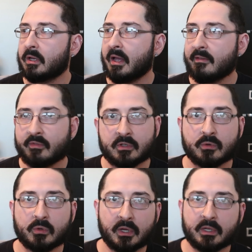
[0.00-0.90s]
I have these
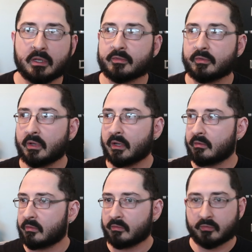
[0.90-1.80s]
cool ideas for
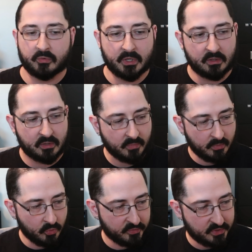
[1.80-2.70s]
like related to my
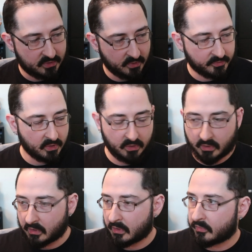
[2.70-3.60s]
movie stuff that I
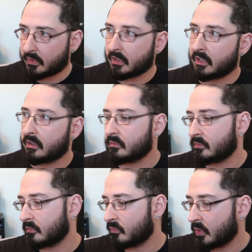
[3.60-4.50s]
love, and like
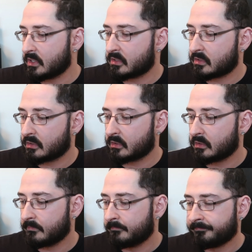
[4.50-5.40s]
ways
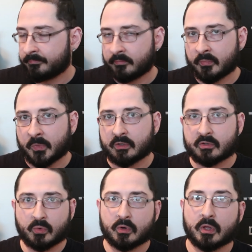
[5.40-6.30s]
to
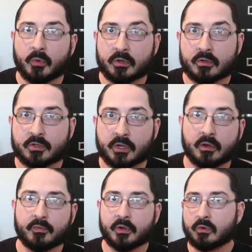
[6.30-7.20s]
store them on your
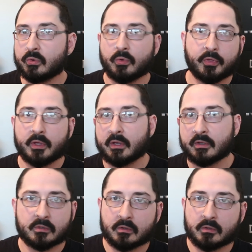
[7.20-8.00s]
shelf and cool things.